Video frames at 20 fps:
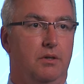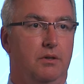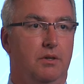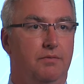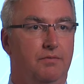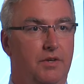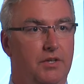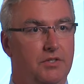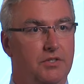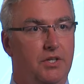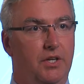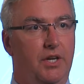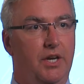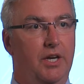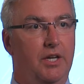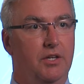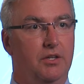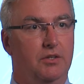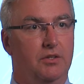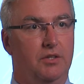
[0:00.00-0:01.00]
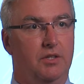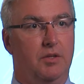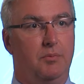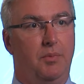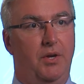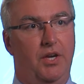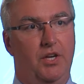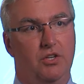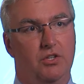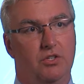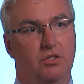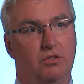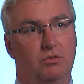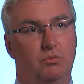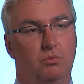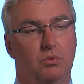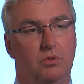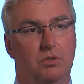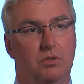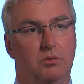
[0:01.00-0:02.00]
investigator and the
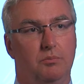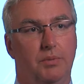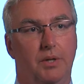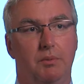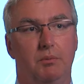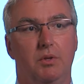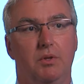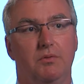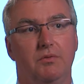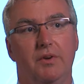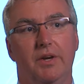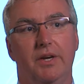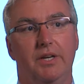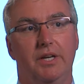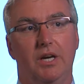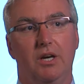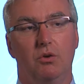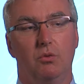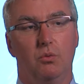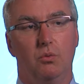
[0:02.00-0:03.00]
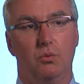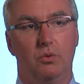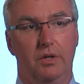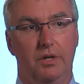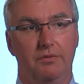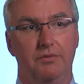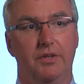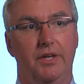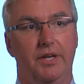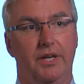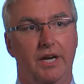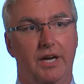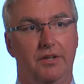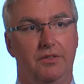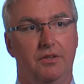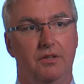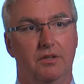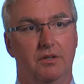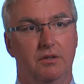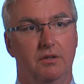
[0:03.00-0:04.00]
patient will be able to find out if they got
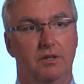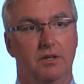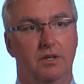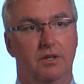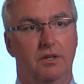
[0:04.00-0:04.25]
the